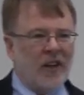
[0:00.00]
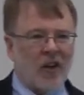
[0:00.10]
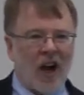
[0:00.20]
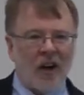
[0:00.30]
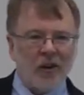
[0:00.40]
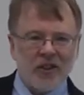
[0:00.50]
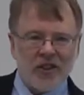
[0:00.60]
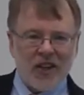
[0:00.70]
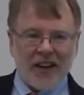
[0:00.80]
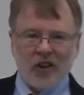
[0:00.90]
Congress
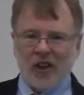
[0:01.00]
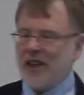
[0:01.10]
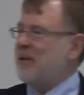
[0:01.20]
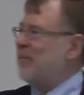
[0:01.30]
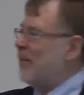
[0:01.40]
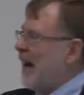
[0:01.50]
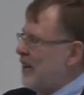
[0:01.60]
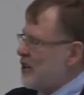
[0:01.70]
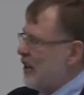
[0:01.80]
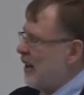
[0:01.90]
is actually
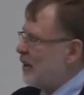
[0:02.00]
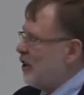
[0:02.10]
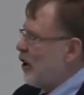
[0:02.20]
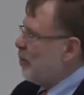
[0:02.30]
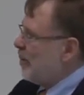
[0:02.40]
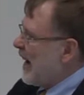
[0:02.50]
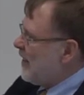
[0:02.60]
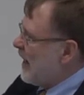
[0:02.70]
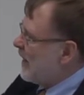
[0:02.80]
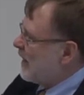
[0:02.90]

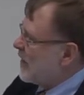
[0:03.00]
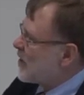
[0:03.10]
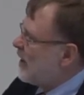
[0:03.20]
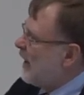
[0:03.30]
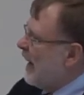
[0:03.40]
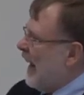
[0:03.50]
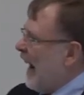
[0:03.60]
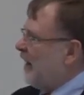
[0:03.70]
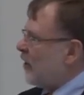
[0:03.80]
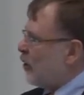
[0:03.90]
mandating this.
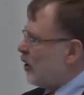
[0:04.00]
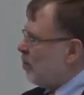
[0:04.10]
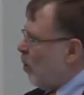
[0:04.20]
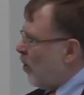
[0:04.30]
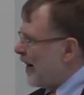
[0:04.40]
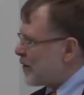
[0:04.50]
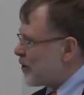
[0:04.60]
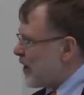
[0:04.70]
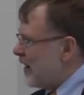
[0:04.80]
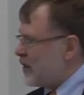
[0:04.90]
And it took more
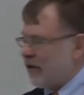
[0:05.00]
exercise of